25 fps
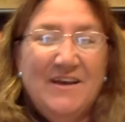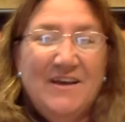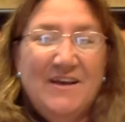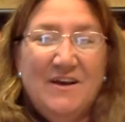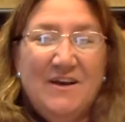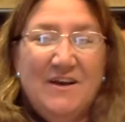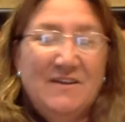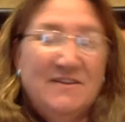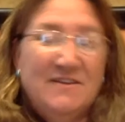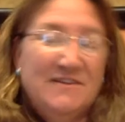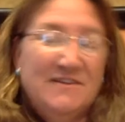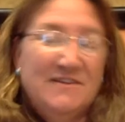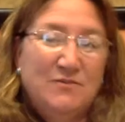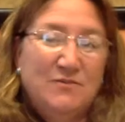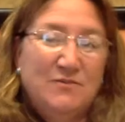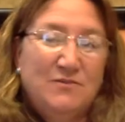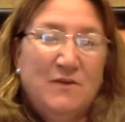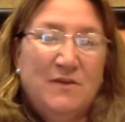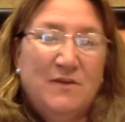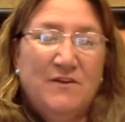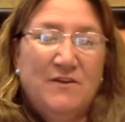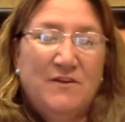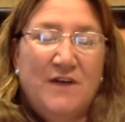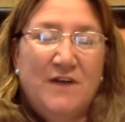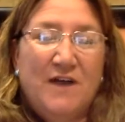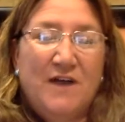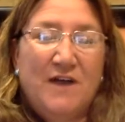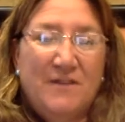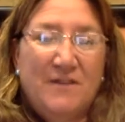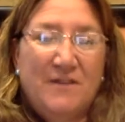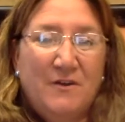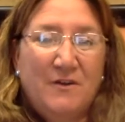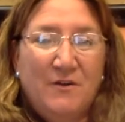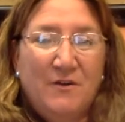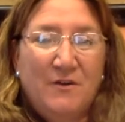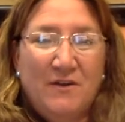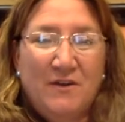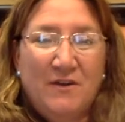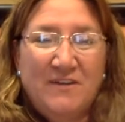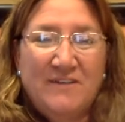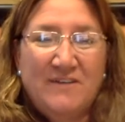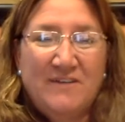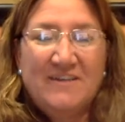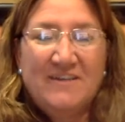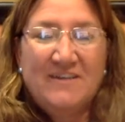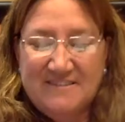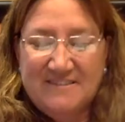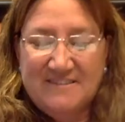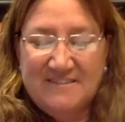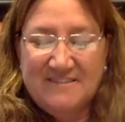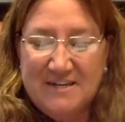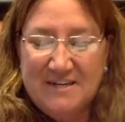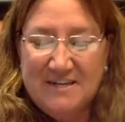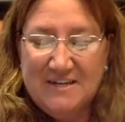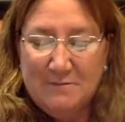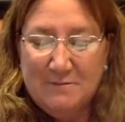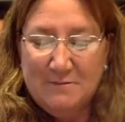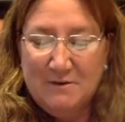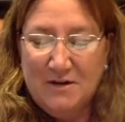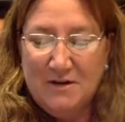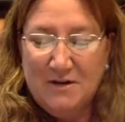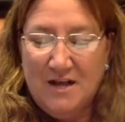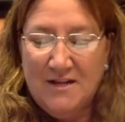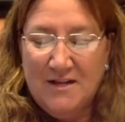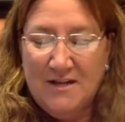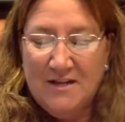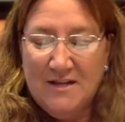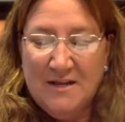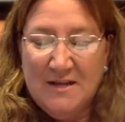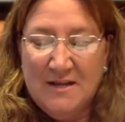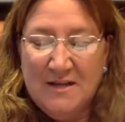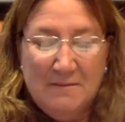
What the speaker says: as to whether or not they're going to extend them or not.